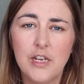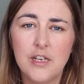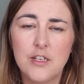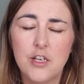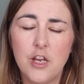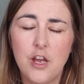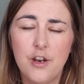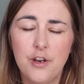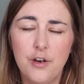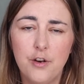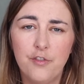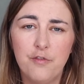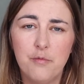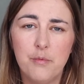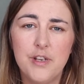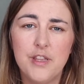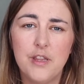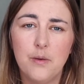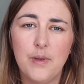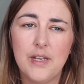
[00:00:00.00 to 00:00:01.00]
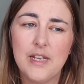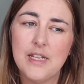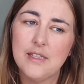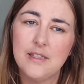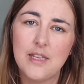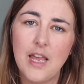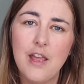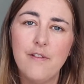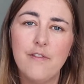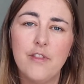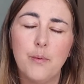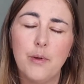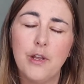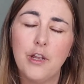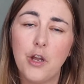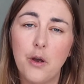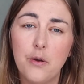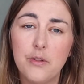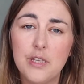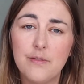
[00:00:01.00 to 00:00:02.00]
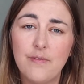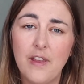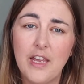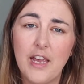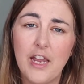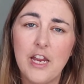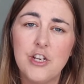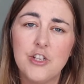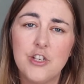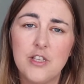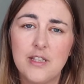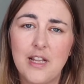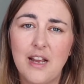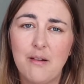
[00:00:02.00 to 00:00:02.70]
and to earn enough money that we can save and that we can go on these vacations.